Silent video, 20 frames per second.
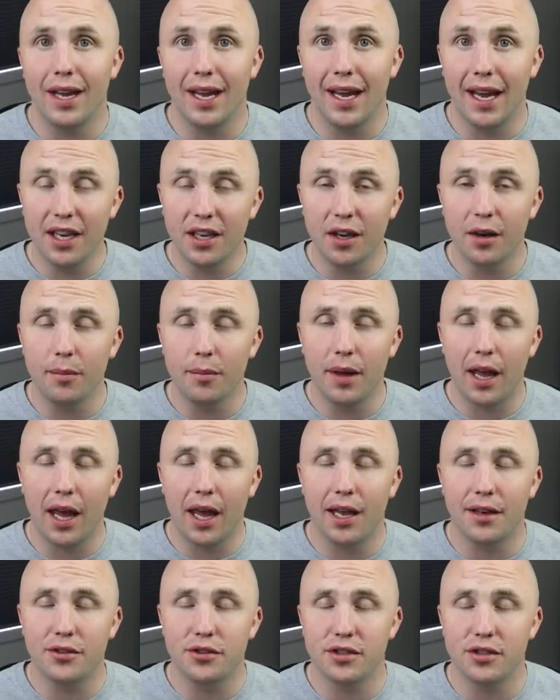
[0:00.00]
income
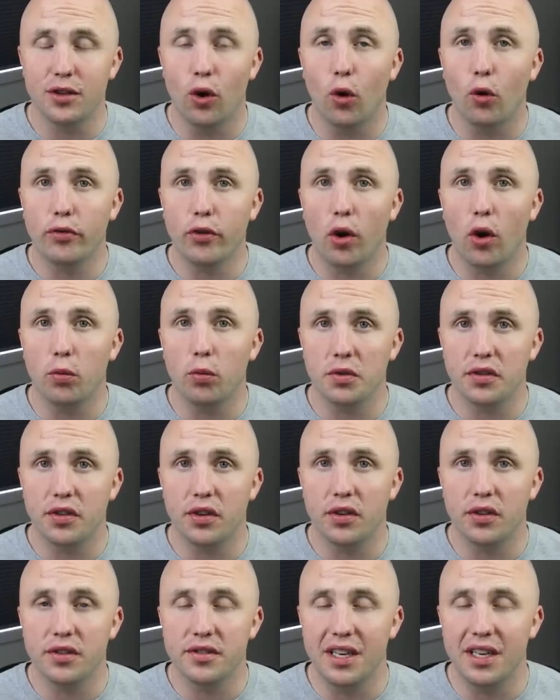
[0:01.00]
and just overall
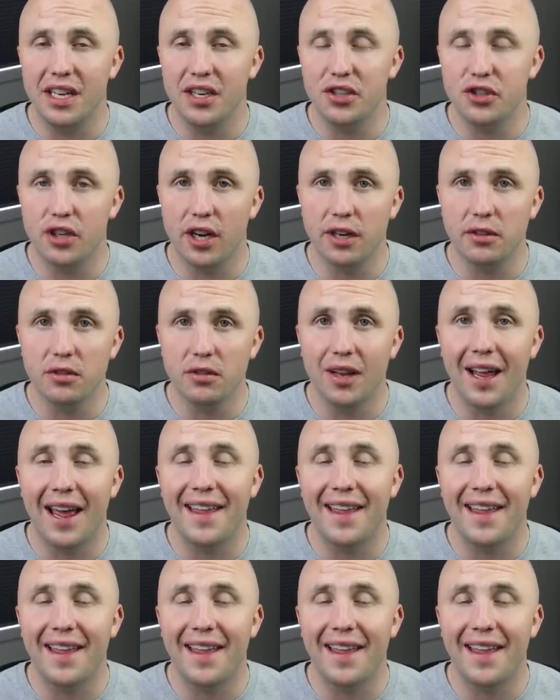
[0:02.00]
returns in general,